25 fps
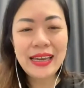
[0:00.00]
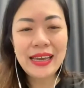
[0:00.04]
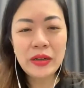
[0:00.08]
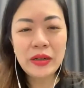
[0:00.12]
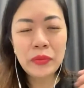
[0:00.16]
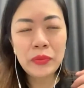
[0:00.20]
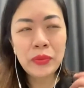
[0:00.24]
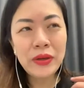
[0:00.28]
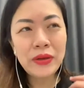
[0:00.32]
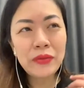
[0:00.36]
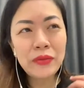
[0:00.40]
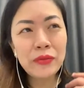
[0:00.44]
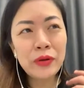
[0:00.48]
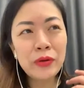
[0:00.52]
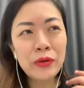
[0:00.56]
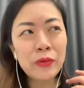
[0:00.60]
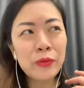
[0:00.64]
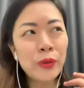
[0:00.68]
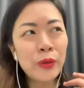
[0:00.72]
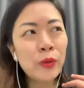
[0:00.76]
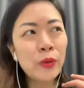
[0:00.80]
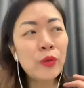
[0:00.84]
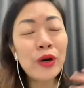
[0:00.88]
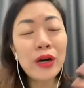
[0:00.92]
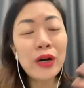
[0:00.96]

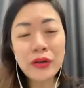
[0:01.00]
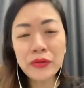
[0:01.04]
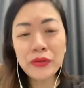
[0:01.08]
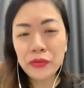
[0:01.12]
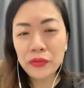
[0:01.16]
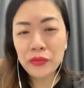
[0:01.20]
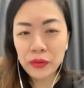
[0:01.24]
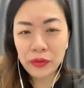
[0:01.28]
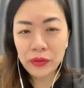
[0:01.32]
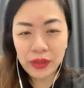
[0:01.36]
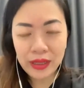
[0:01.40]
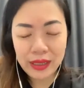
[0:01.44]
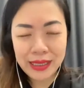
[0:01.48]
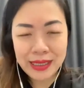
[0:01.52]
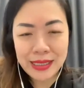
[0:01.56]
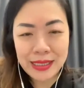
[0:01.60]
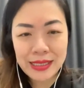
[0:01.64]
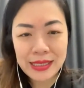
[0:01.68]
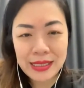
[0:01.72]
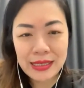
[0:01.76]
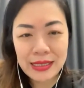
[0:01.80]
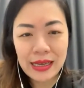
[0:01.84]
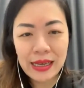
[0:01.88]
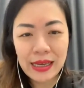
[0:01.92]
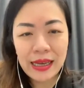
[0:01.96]
we worked through
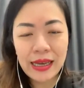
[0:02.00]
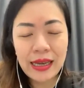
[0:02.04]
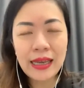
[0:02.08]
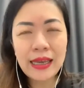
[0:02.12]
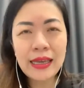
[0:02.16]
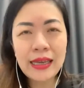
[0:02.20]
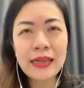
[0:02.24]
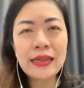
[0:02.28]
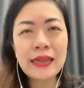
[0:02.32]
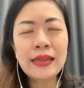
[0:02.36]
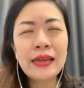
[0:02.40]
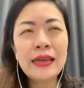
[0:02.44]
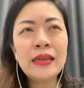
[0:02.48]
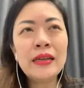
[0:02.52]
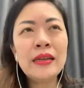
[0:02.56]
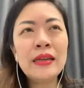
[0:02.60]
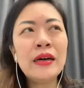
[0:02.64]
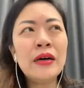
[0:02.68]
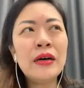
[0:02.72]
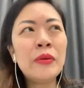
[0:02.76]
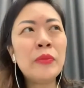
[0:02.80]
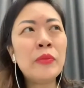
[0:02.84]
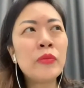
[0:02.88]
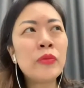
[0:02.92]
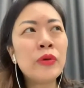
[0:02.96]
this, and then
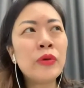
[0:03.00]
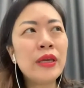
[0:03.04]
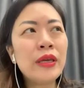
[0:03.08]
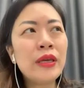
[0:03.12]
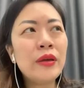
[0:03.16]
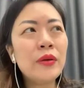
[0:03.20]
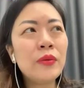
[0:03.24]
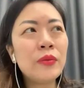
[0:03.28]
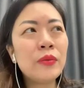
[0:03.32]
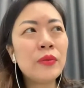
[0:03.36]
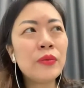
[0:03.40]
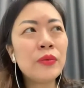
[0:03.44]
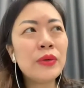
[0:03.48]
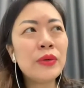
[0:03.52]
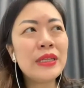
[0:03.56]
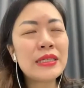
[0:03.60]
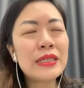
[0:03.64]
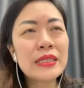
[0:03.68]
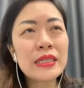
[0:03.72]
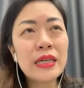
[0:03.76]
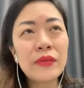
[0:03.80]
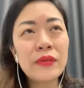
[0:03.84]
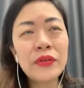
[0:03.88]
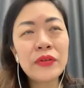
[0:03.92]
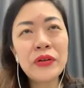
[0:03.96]
we
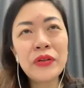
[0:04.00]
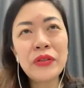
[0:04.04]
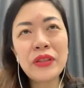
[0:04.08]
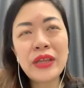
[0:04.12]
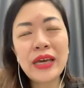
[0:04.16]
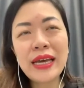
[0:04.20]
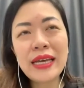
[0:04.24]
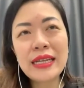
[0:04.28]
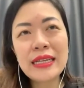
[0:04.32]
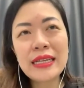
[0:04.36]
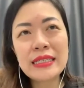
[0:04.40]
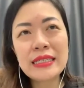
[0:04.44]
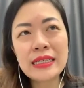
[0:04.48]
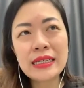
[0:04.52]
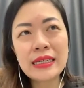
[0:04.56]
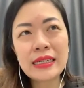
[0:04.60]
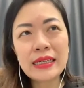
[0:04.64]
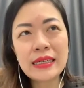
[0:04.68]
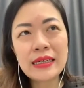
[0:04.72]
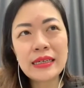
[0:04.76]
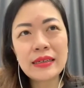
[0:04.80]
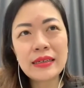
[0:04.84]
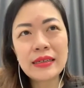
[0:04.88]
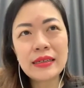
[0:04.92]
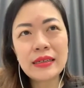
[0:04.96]
discovered
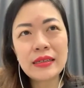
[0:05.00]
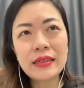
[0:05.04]
that